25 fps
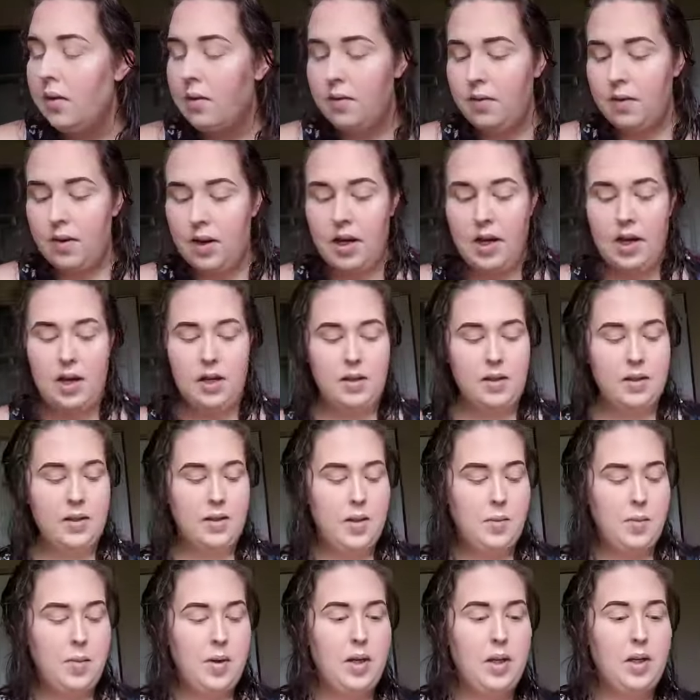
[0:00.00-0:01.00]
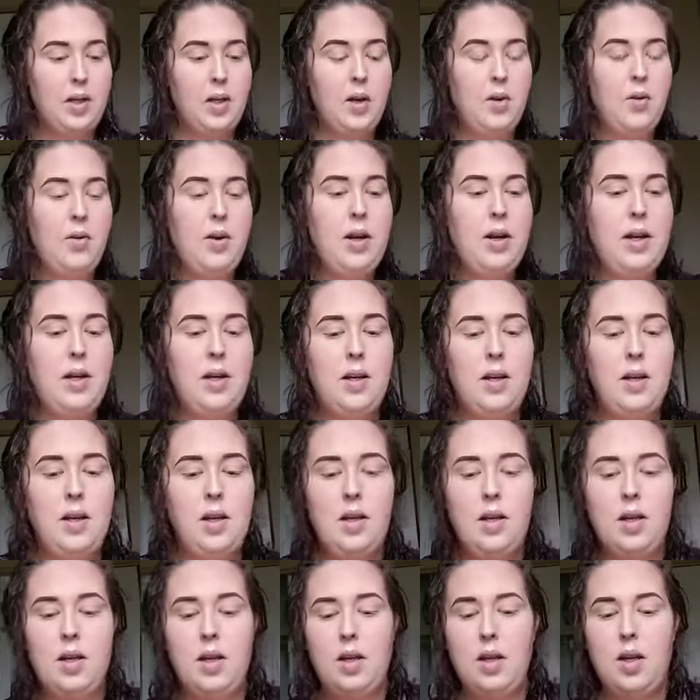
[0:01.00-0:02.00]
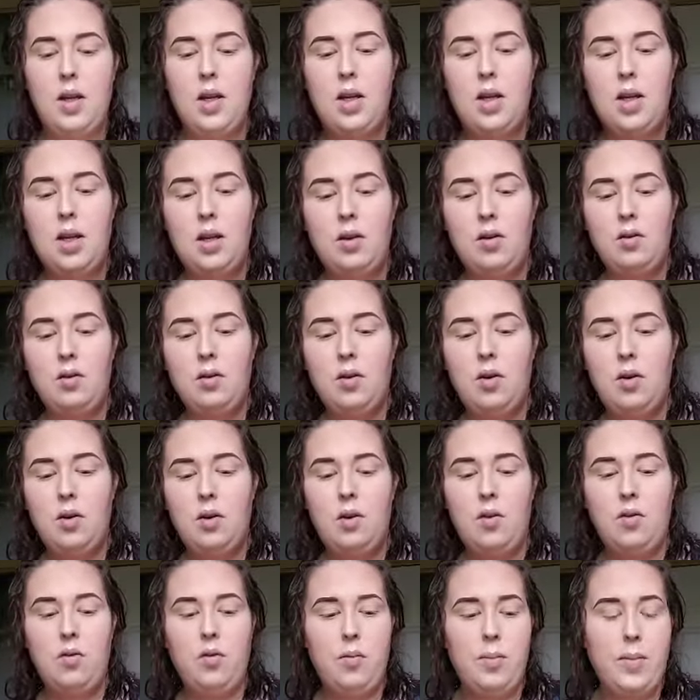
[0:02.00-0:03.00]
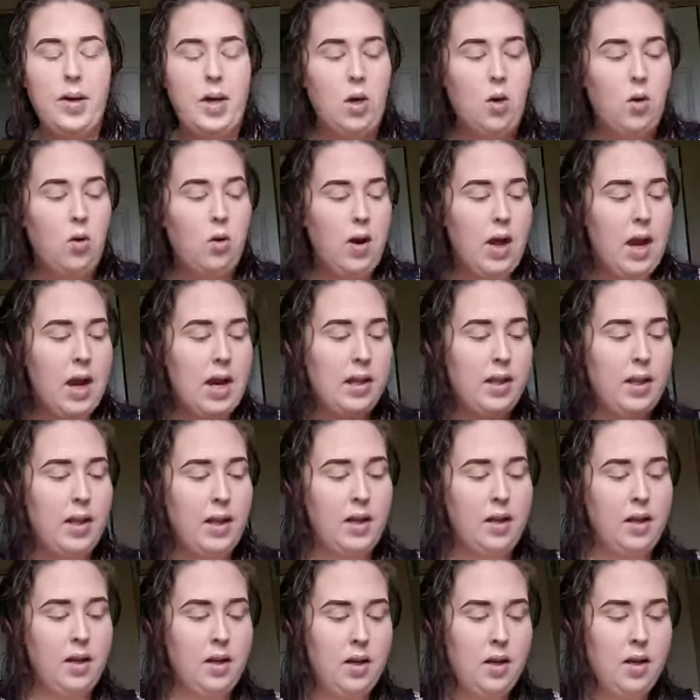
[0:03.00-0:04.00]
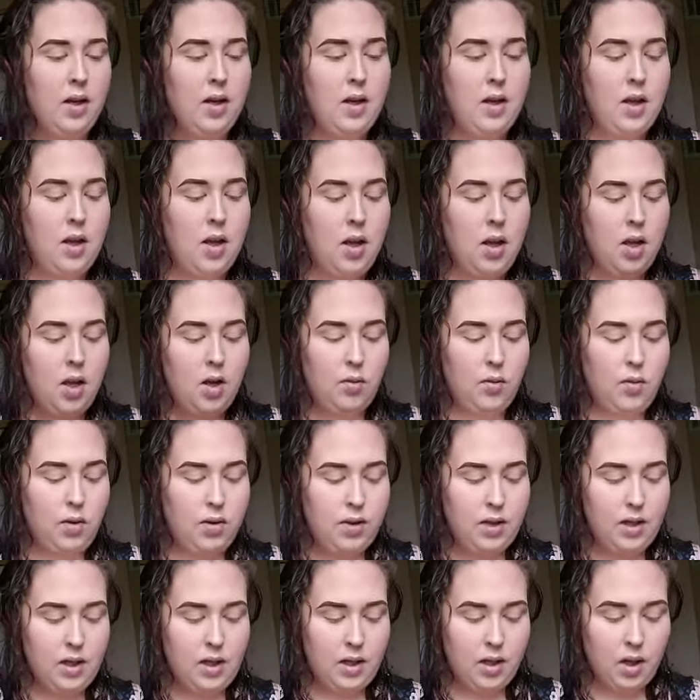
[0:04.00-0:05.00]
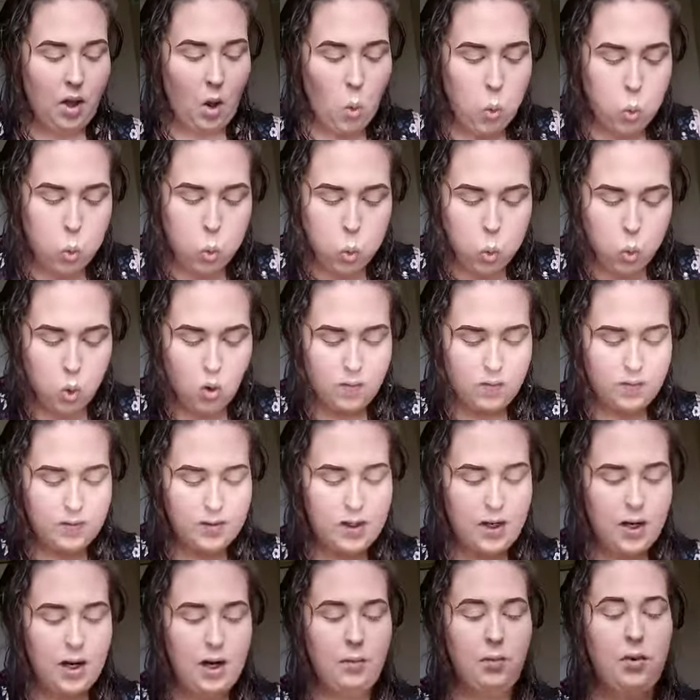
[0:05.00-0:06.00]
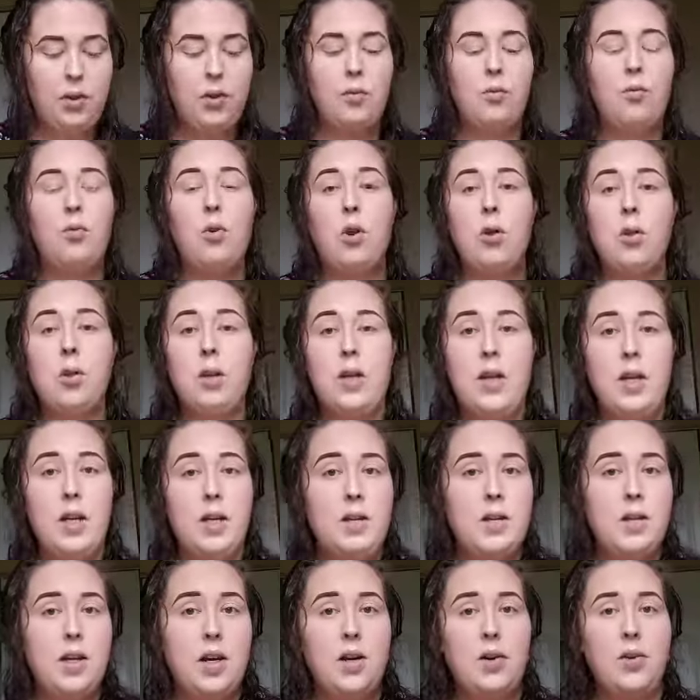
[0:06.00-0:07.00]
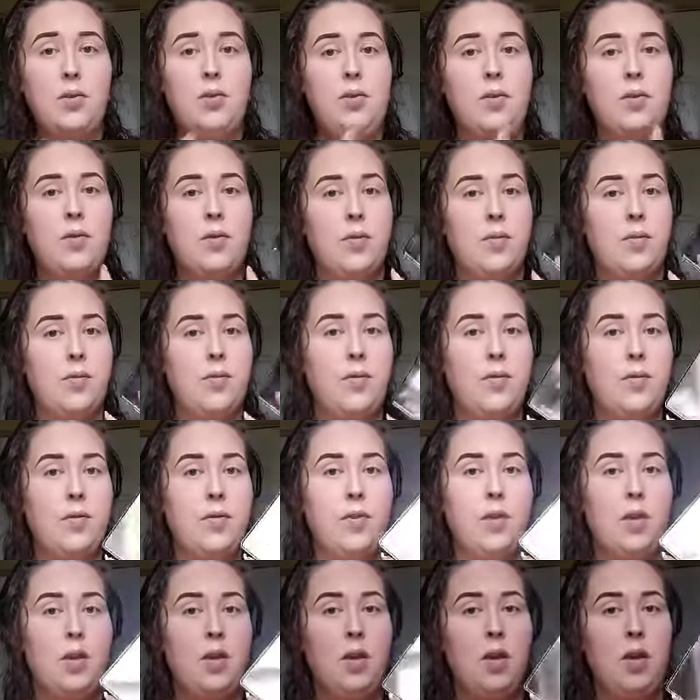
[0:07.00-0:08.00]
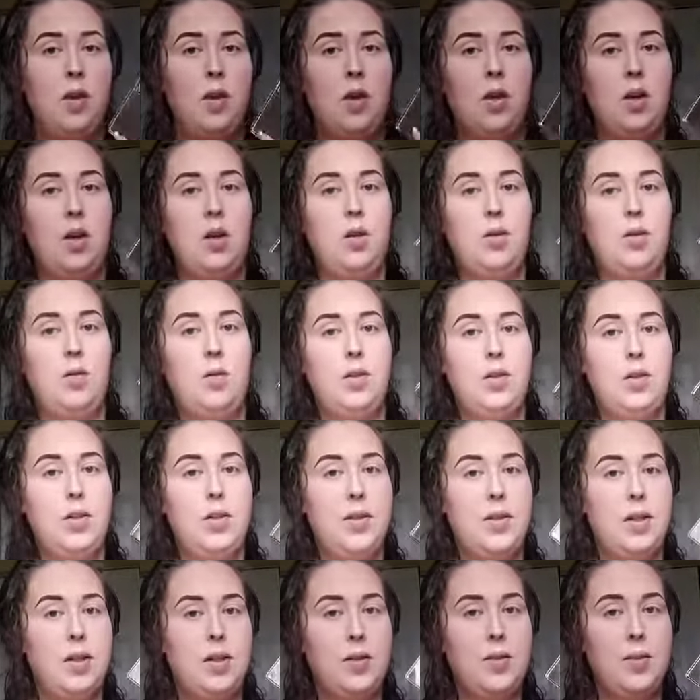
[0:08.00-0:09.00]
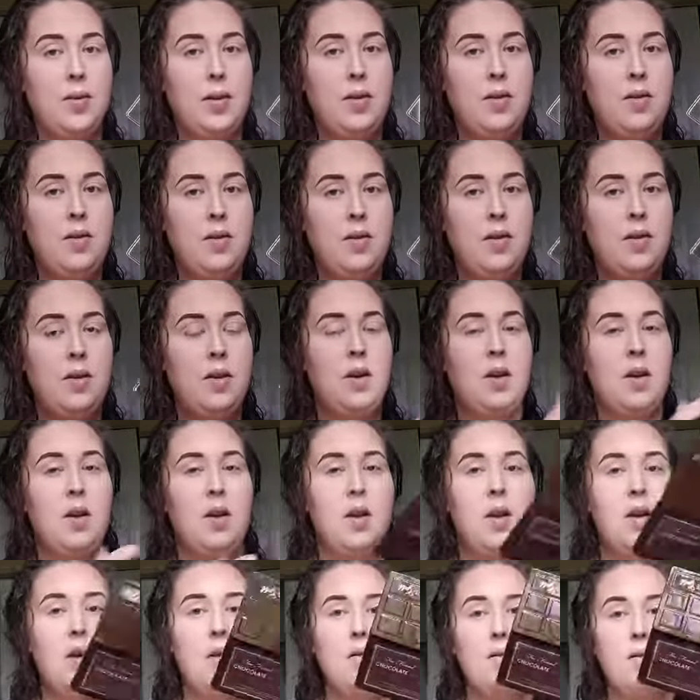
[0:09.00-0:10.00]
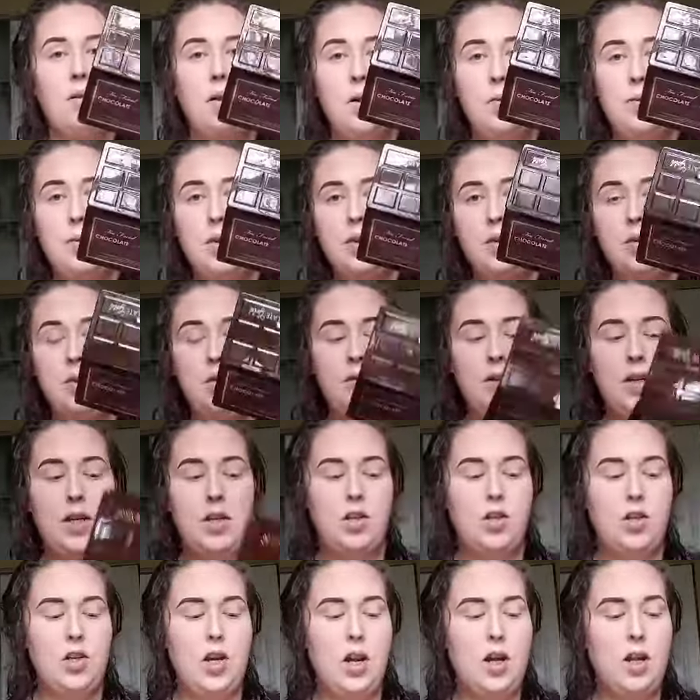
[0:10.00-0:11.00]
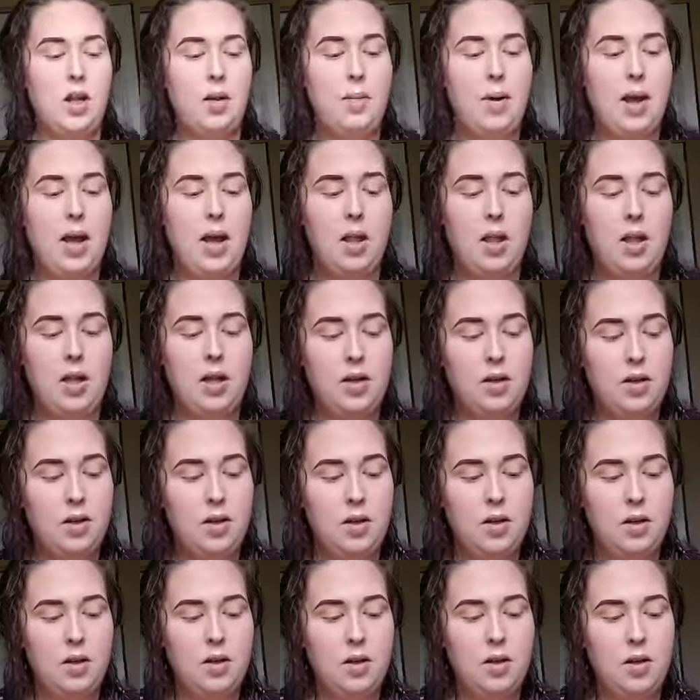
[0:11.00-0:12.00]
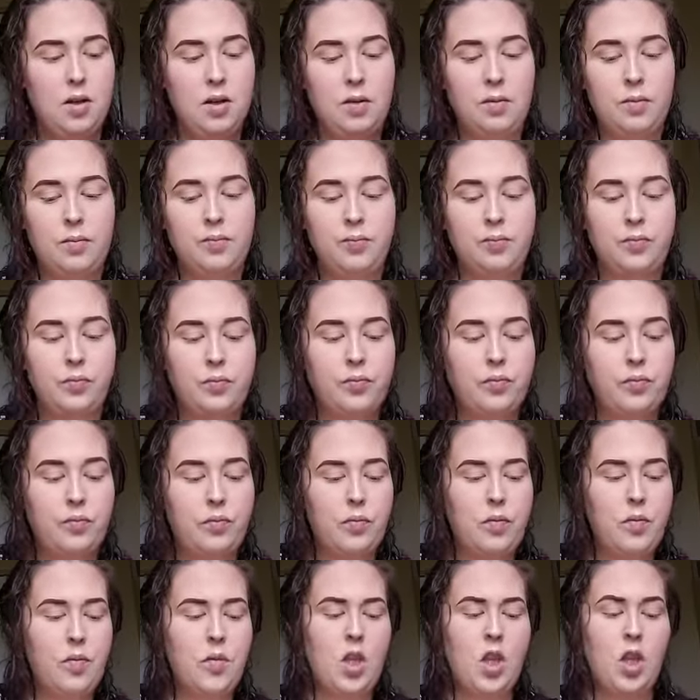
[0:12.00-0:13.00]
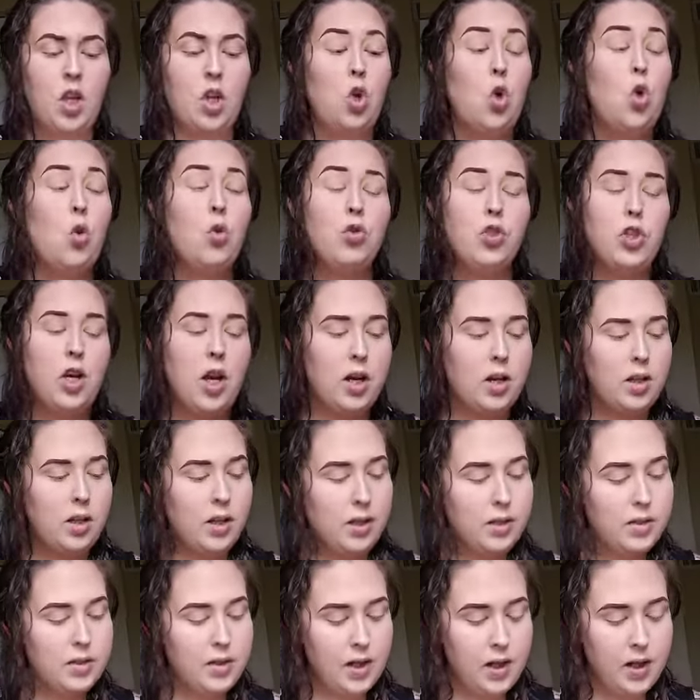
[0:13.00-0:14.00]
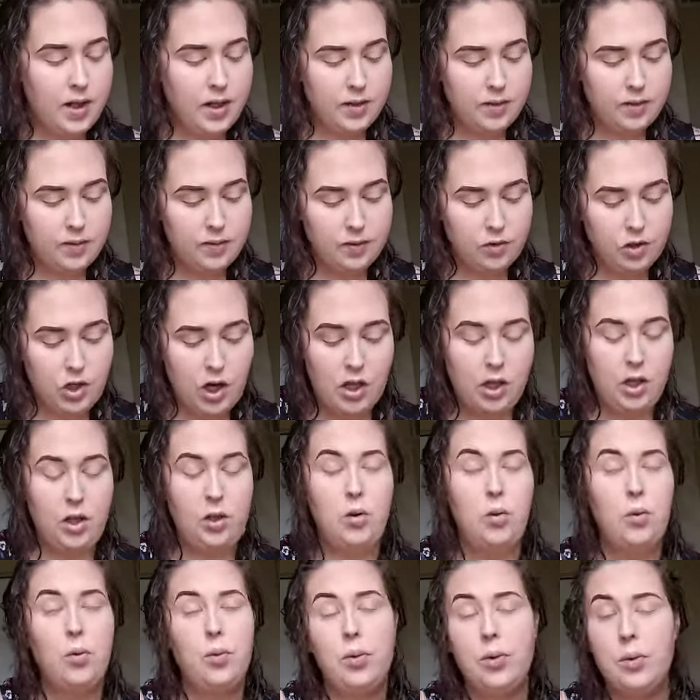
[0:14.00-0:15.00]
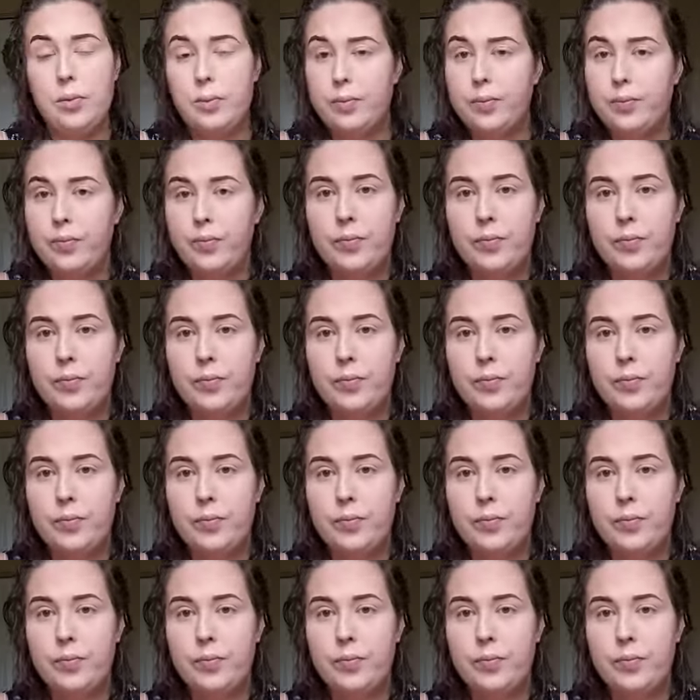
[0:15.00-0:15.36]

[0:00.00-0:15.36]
All right, so I'm gonna go in over my whole eyelid with the, with Rollin' in Dough, which is this one from the Too Faced chocolate palette. Gold chocolate, chocolate gold.